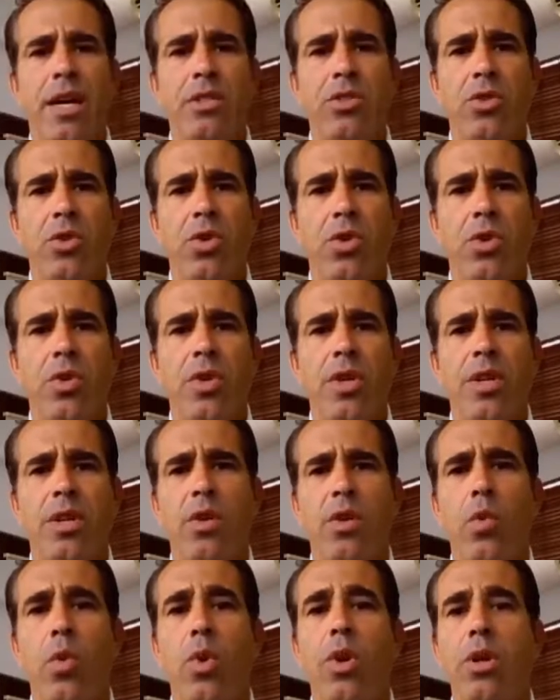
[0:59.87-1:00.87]
uh, you
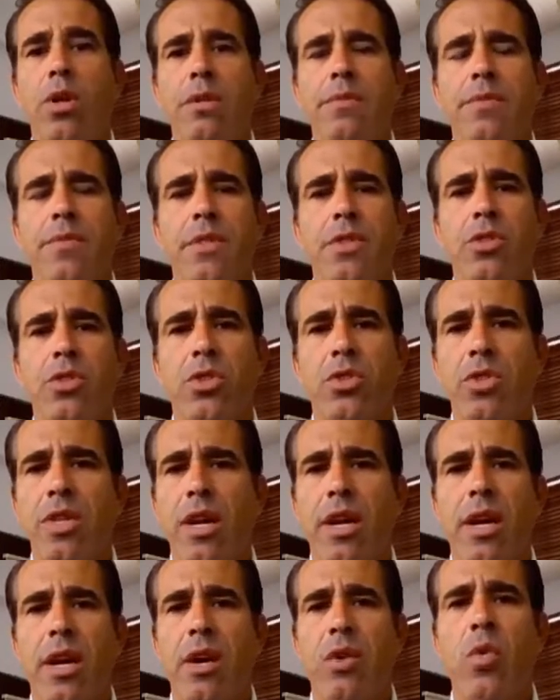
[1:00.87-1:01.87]
know, in the world.
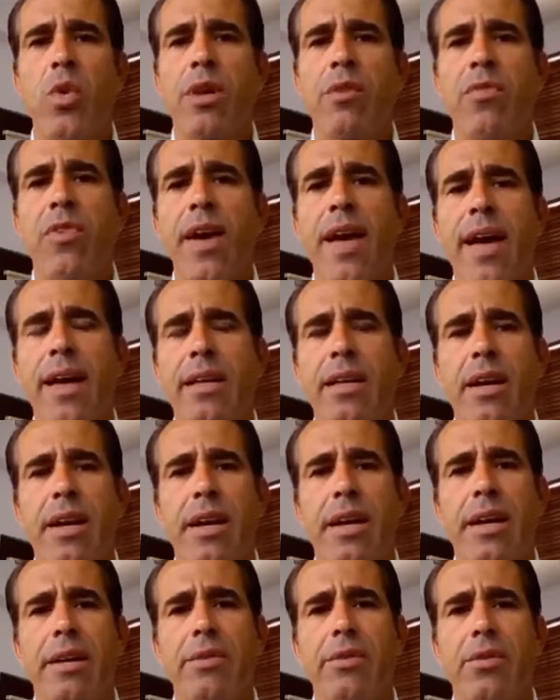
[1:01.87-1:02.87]
Just a, a quick
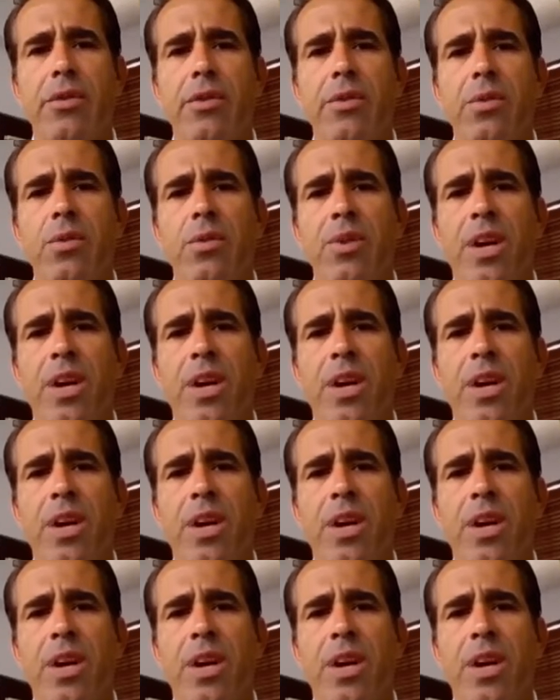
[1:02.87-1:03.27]
fact: uh,